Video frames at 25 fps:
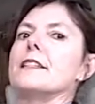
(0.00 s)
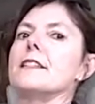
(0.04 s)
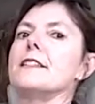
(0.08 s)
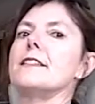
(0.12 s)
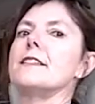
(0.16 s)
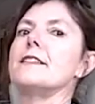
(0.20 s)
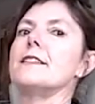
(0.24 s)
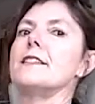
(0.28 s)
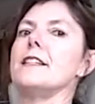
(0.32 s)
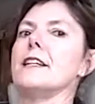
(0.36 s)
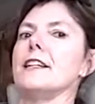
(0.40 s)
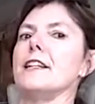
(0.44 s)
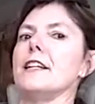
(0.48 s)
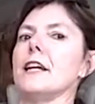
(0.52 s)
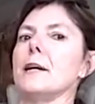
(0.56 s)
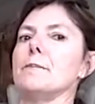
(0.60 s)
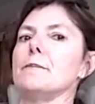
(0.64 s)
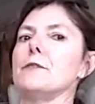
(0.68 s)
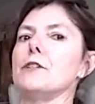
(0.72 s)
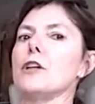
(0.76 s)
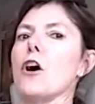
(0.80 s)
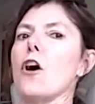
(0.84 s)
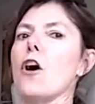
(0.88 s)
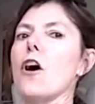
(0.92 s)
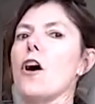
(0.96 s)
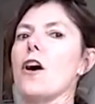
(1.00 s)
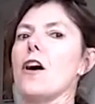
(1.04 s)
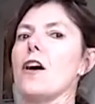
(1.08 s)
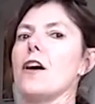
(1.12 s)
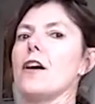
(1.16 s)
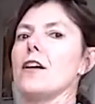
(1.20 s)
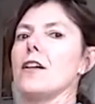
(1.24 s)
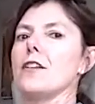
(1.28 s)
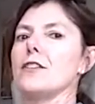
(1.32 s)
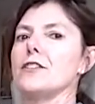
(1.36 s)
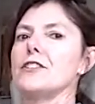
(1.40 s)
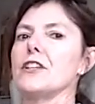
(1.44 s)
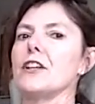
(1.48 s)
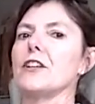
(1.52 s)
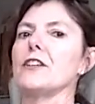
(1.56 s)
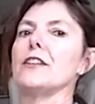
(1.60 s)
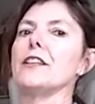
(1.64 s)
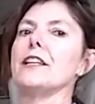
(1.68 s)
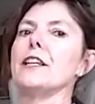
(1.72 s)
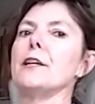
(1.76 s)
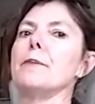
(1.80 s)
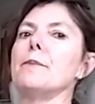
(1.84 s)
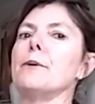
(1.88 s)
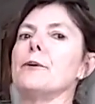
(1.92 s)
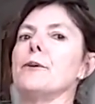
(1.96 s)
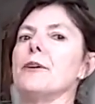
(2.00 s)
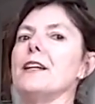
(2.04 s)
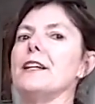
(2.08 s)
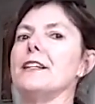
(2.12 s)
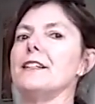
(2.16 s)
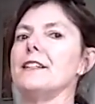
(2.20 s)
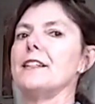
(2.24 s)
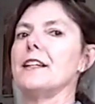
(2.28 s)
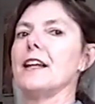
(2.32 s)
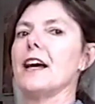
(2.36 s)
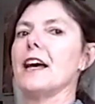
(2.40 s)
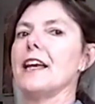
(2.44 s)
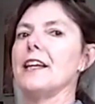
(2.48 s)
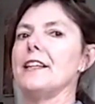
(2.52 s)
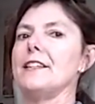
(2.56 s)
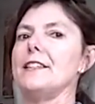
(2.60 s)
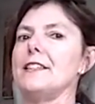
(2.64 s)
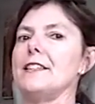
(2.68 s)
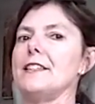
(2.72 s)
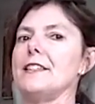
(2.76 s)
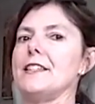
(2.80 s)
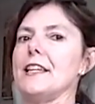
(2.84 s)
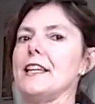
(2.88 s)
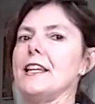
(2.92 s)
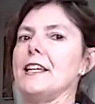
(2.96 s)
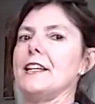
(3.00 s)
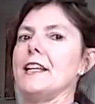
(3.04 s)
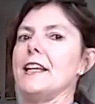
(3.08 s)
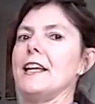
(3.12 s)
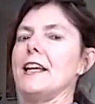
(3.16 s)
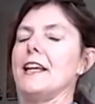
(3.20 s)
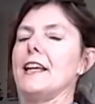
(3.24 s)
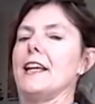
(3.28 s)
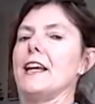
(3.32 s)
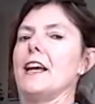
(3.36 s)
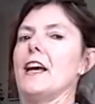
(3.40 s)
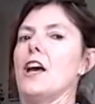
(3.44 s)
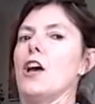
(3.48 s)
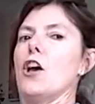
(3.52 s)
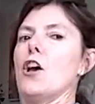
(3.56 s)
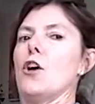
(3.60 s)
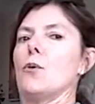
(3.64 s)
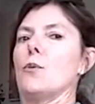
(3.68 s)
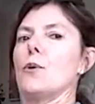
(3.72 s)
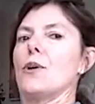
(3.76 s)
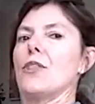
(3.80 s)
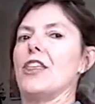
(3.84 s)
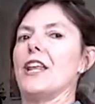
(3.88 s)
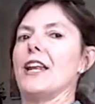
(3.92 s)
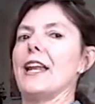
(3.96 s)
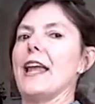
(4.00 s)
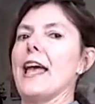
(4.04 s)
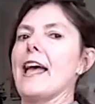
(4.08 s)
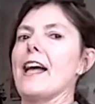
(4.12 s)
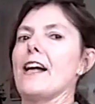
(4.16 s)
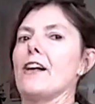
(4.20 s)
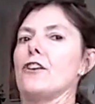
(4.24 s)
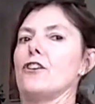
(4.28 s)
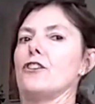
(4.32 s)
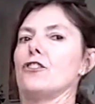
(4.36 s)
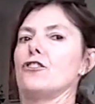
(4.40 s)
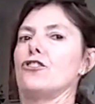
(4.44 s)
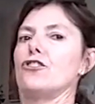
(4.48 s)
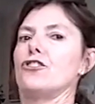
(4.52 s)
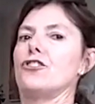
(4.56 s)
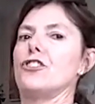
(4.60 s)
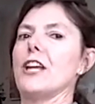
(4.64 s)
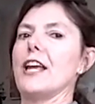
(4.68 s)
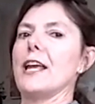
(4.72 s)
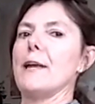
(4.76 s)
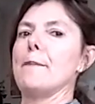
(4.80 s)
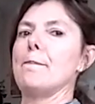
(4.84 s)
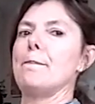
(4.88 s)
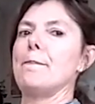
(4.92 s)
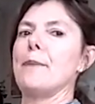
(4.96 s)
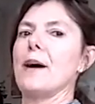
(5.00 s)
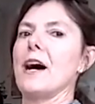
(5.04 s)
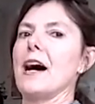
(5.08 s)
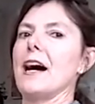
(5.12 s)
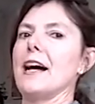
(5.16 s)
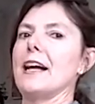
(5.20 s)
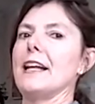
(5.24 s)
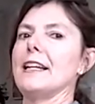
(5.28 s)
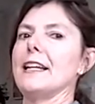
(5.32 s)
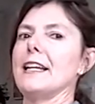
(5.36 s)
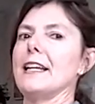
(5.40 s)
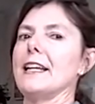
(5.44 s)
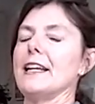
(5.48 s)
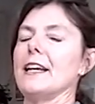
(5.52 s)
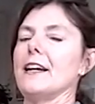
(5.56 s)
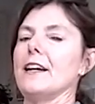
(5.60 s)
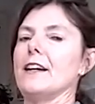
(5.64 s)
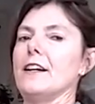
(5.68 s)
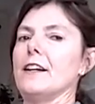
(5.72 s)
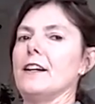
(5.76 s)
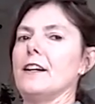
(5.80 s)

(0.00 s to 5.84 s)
Sitting up tall, deliberate, nice seating with an L-shaped body.